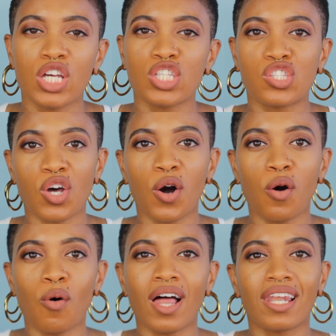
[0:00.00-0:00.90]

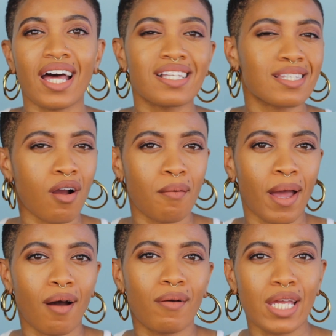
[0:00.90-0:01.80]
So let's talk
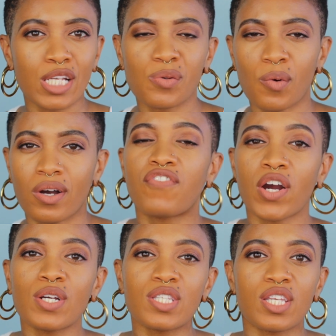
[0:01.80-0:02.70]
about each one.
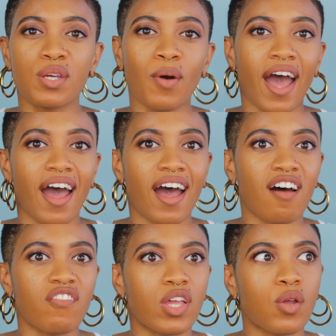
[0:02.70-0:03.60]
First, you
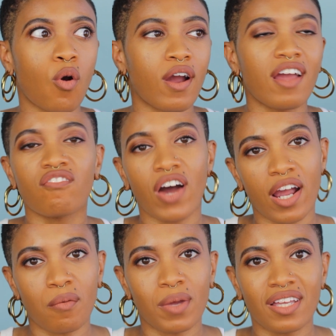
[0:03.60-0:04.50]
have your
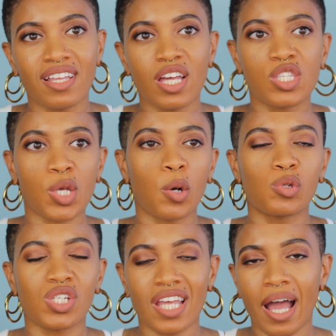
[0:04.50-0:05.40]
environment. So
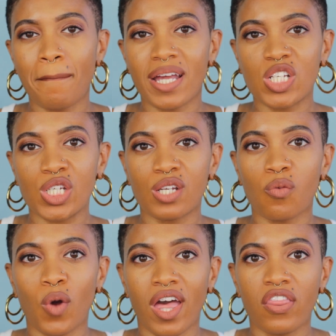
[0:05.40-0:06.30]
just like I
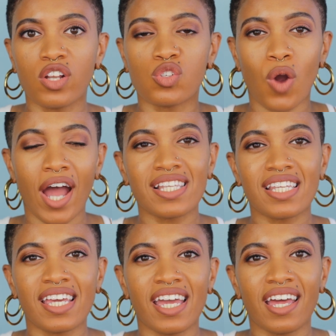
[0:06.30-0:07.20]
mentioned with dry
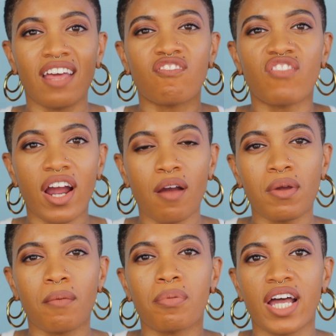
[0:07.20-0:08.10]
skin,
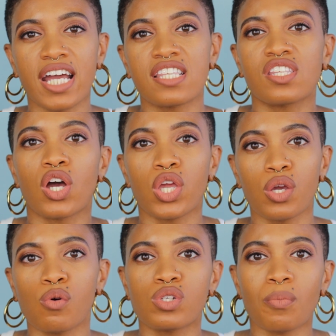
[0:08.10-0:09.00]
environment plays a
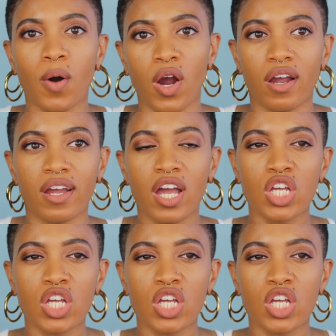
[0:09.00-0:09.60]
huge part.